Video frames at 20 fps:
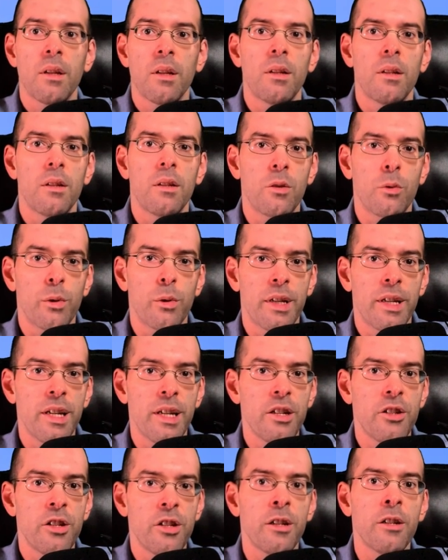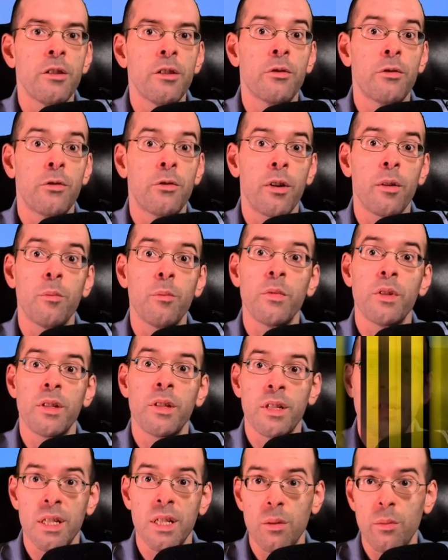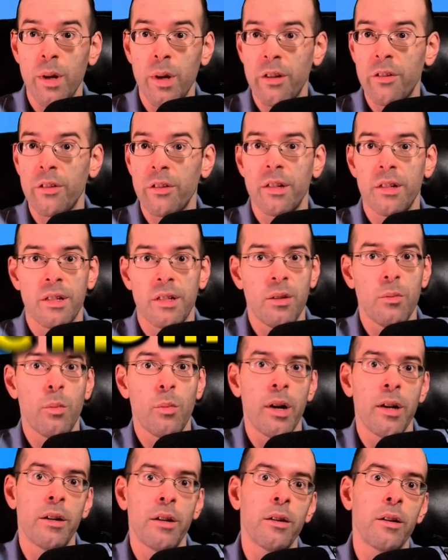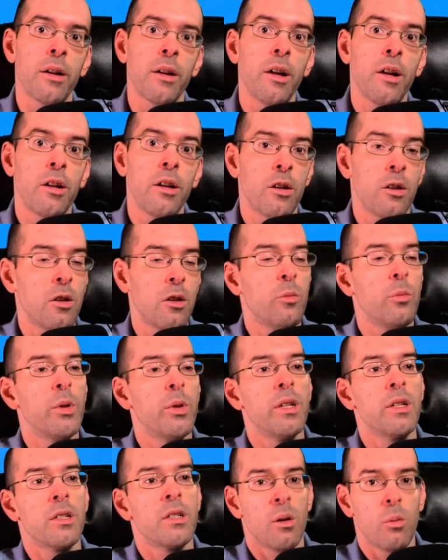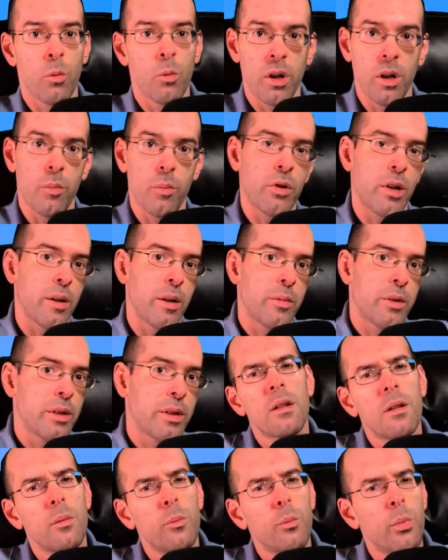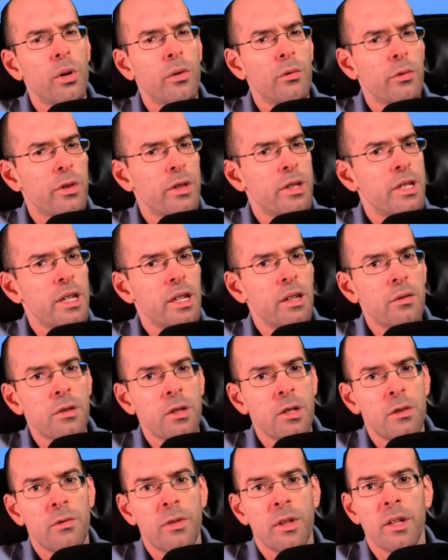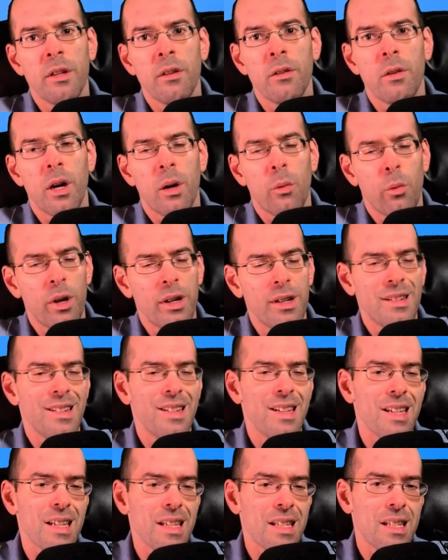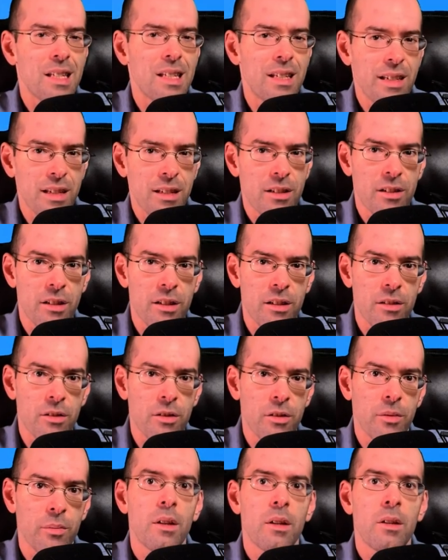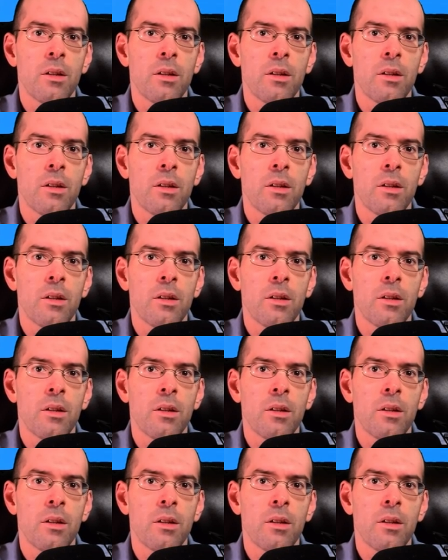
So a key change from C major to C minor could be somewhat abrupt. But for the sake of this video, I want an easy key change.